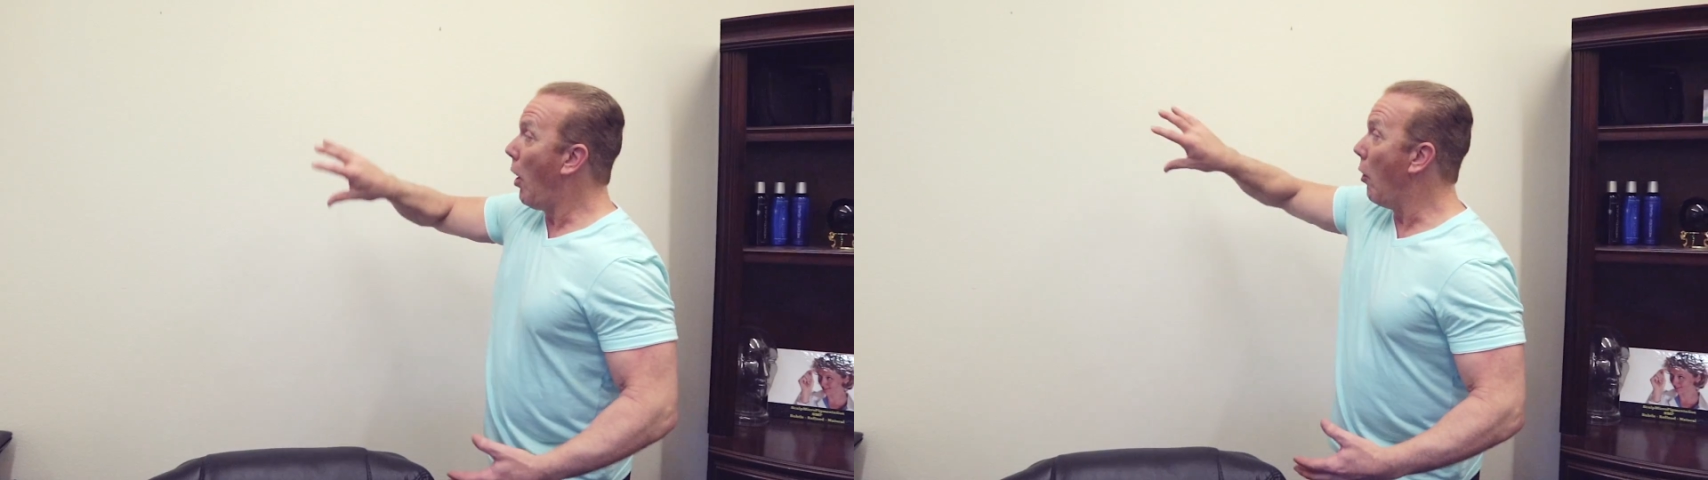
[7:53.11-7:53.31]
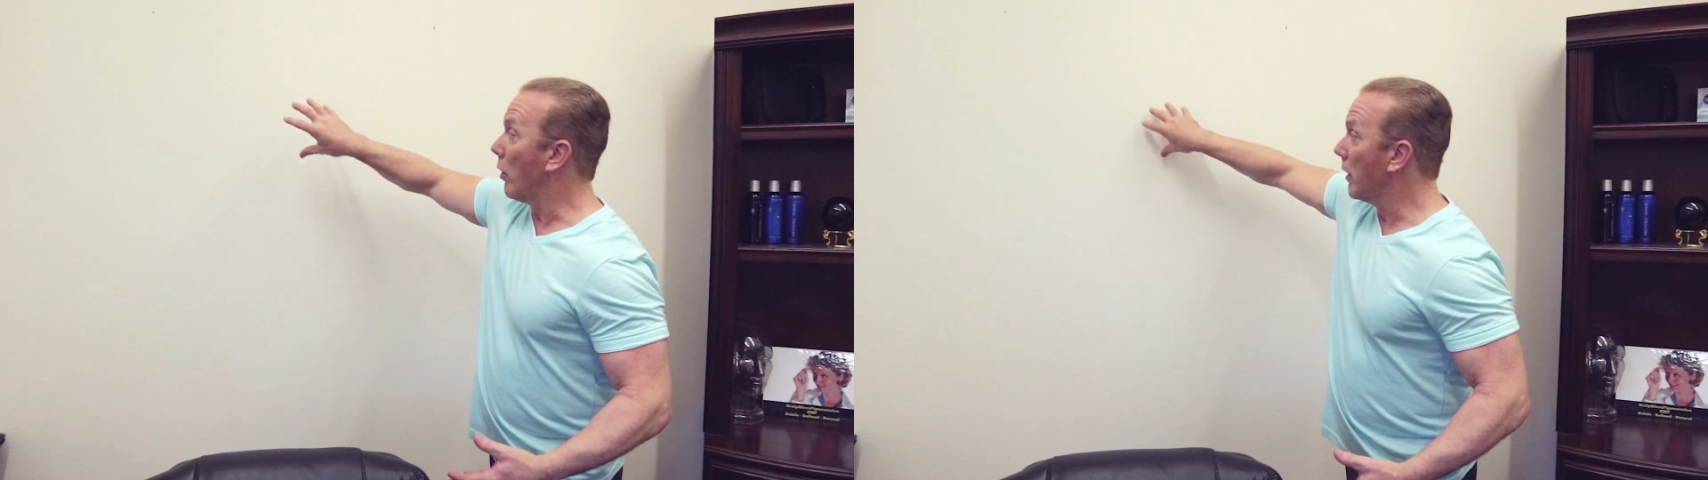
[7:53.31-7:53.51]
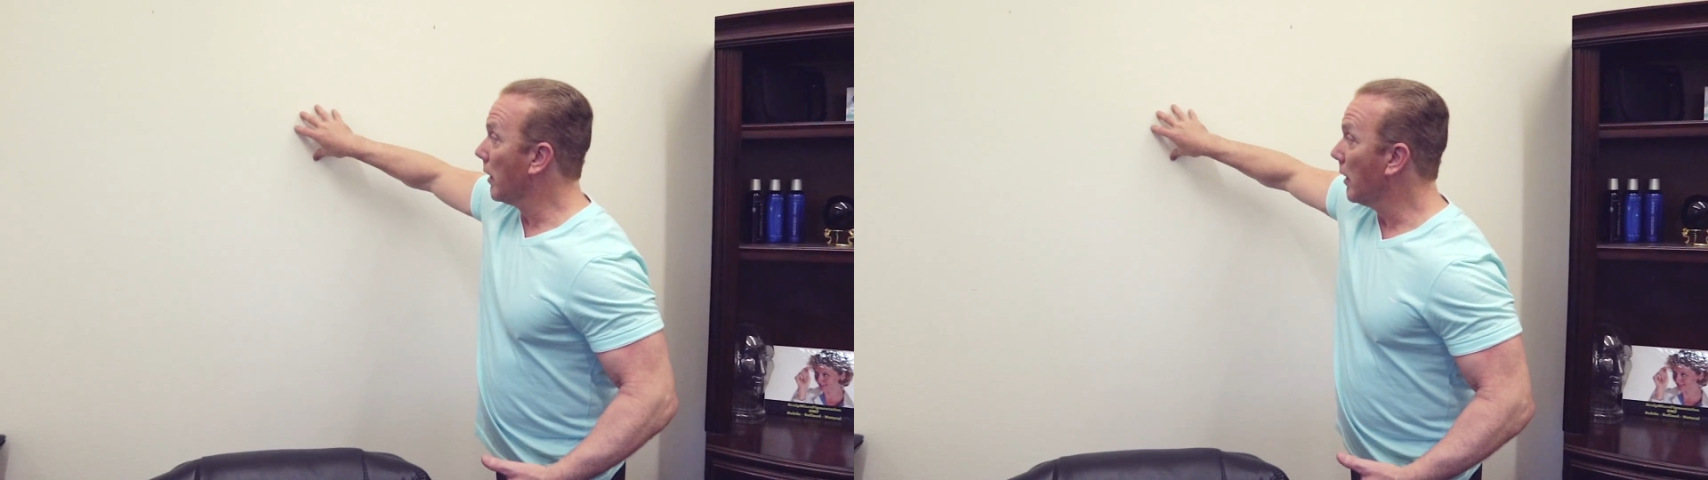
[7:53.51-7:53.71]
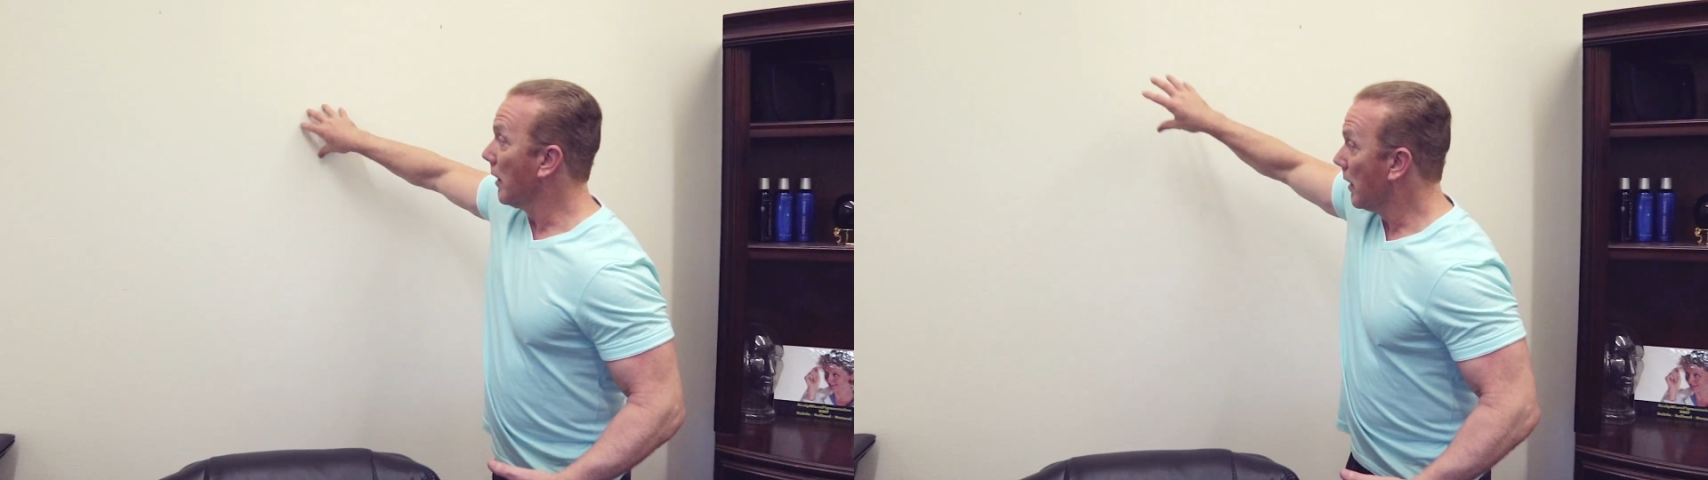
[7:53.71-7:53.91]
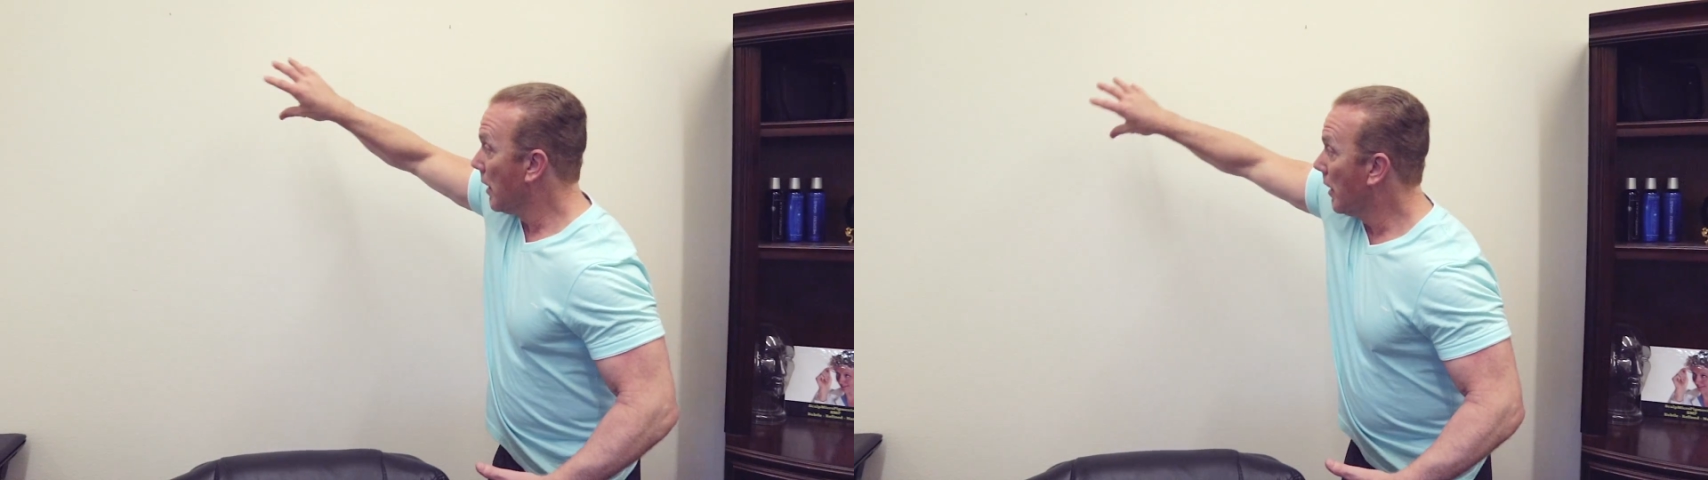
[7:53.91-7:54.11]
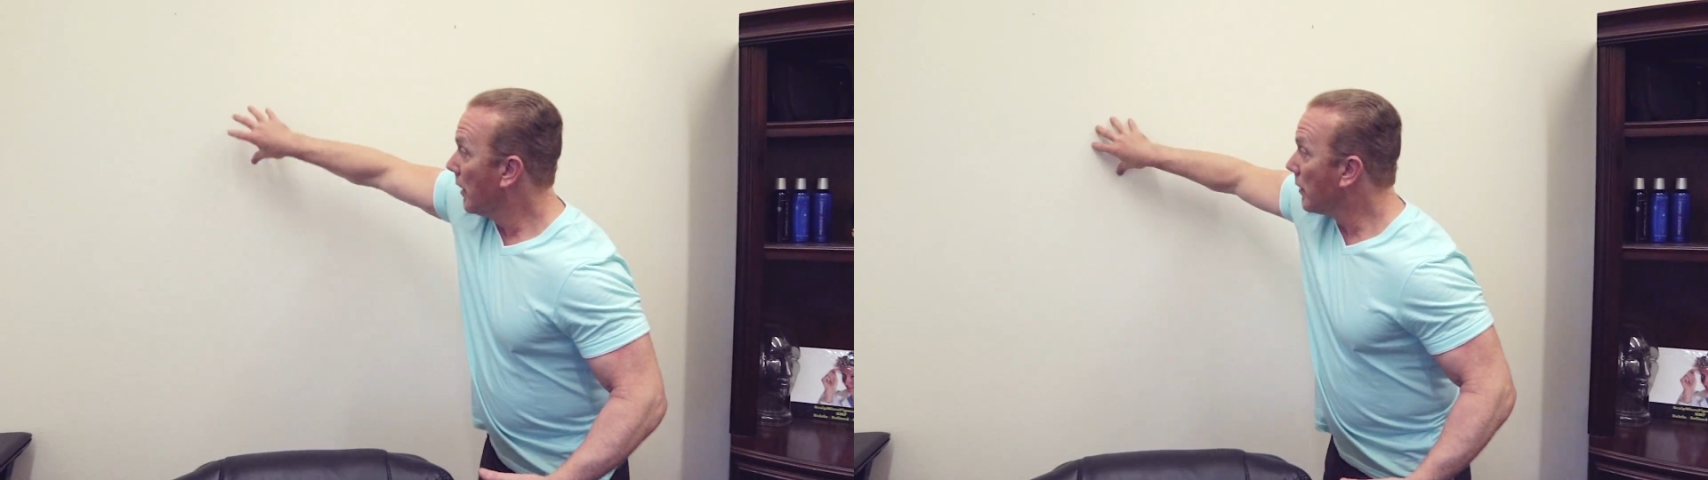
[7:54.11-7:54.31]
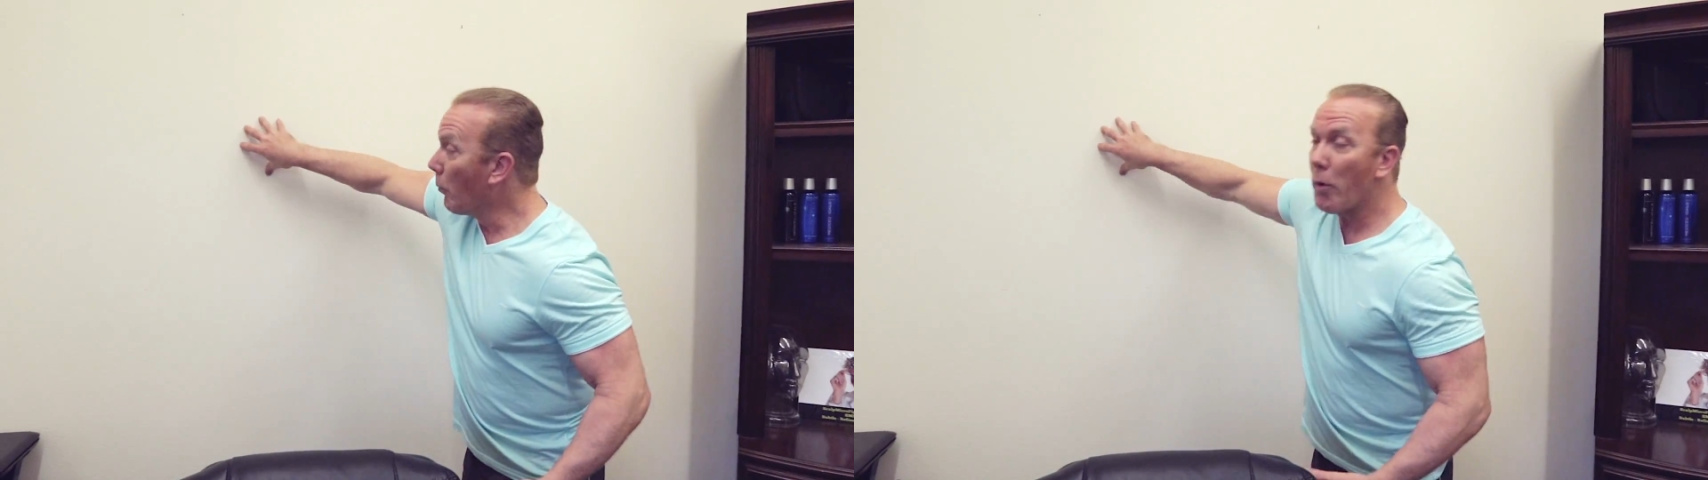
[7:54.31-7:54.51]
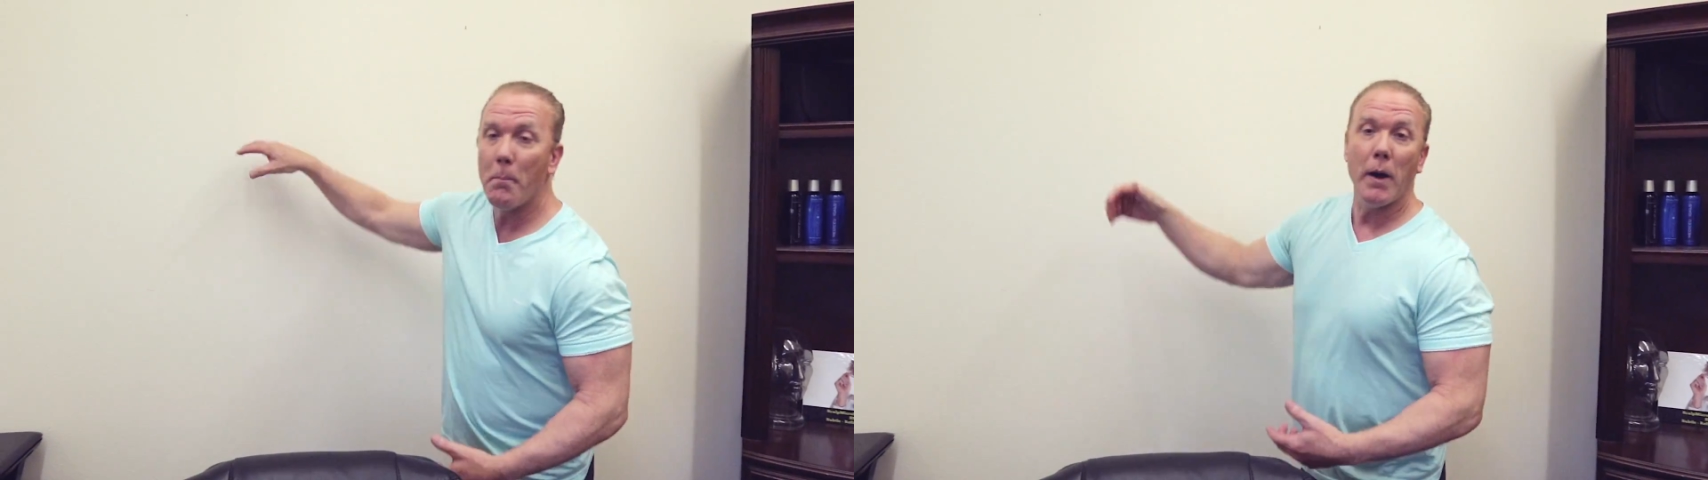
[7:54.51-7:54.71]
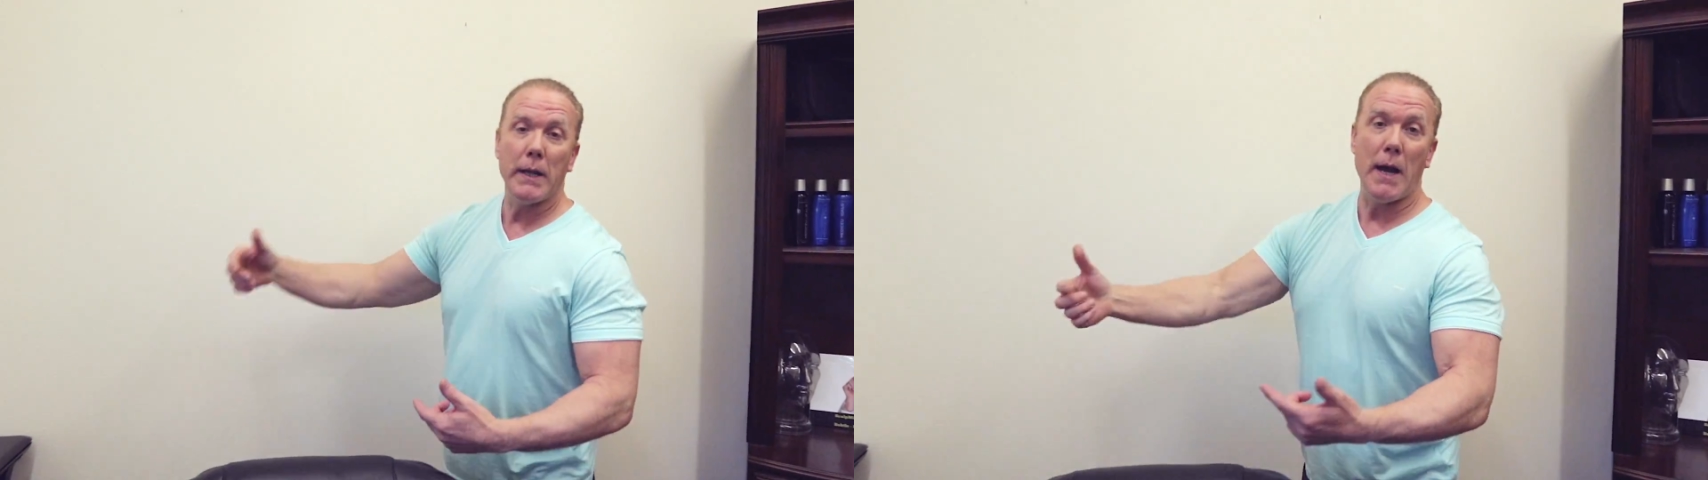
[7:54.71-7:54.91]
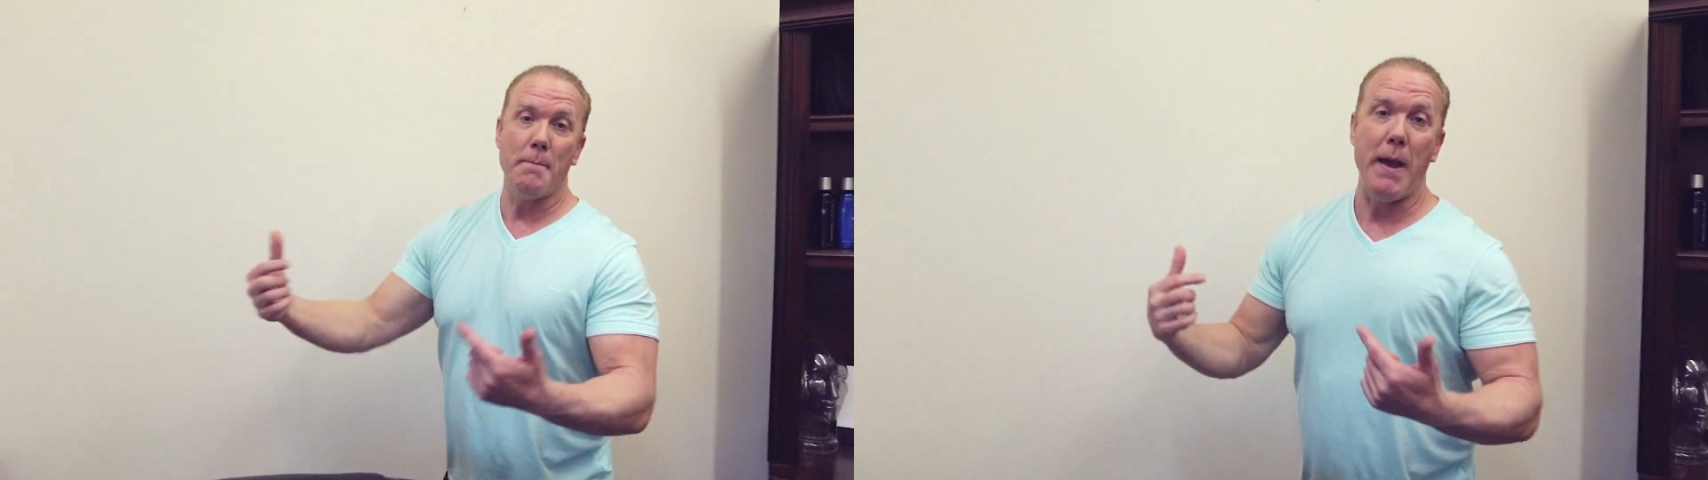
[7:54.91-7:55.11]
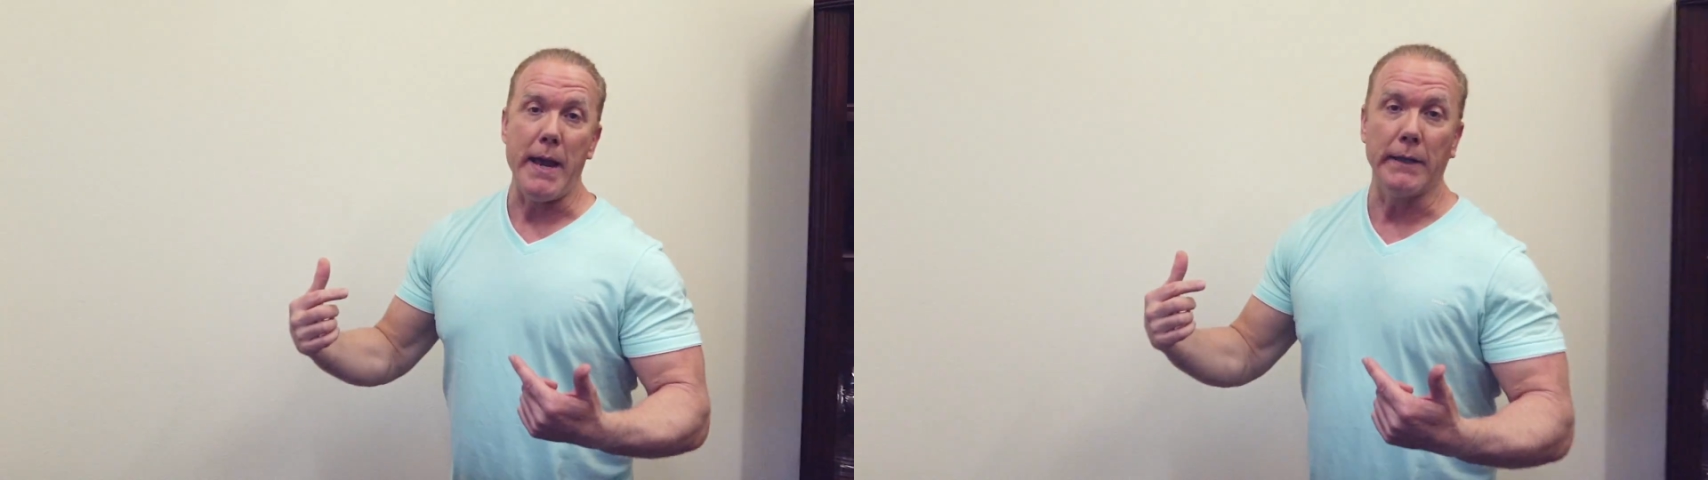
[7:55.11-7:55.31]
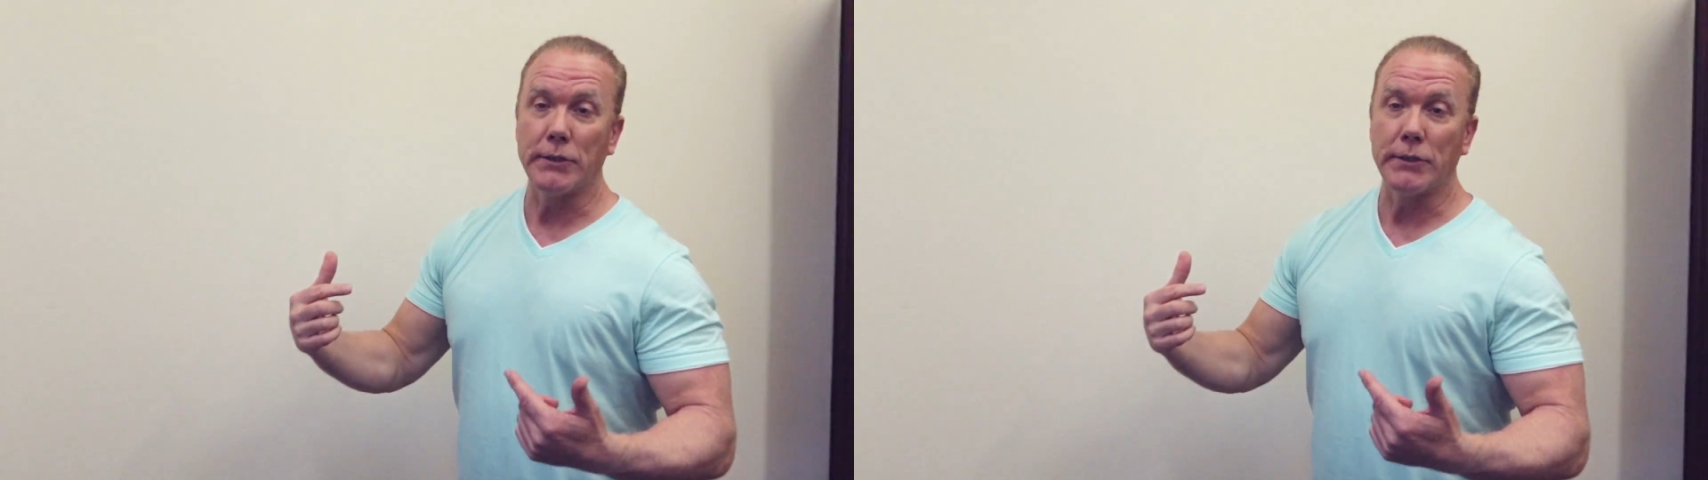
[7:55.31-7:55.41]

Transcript: poke, the more money I make.